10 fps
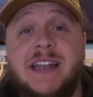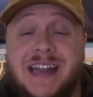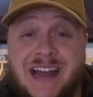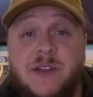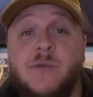I
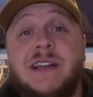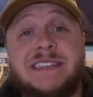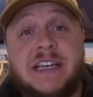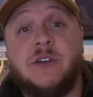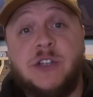kind of want to
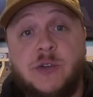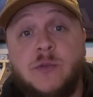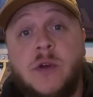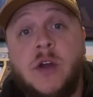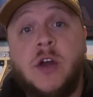tell
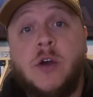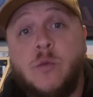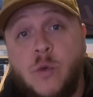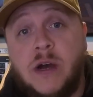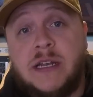you
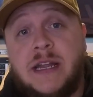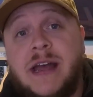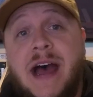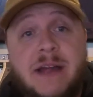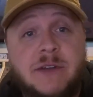what
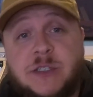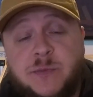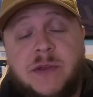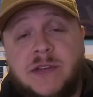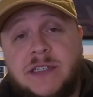I've
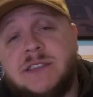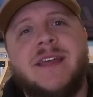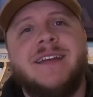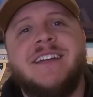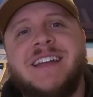experienced.